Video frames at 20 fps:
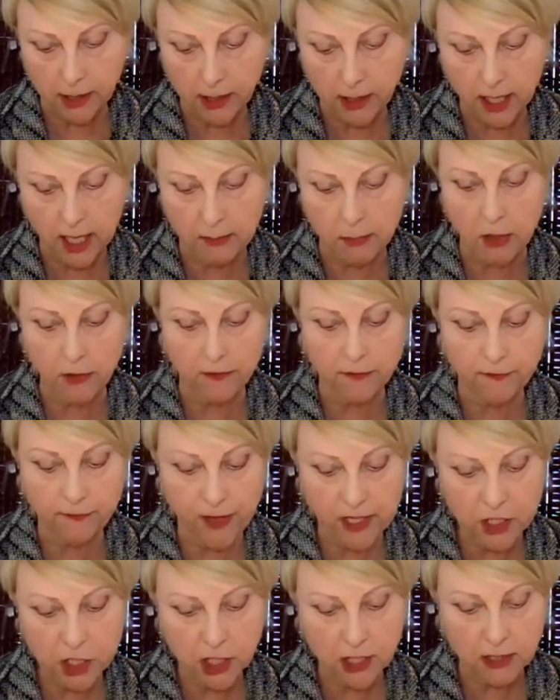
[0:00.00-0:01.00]
about
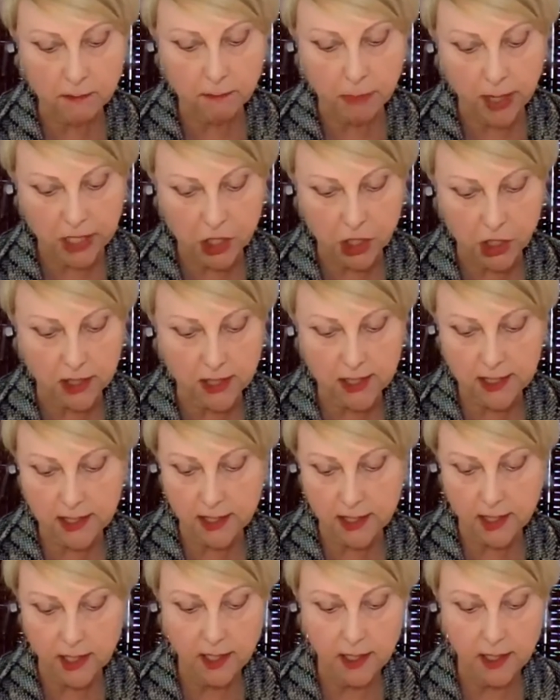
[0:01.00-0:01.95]
budgets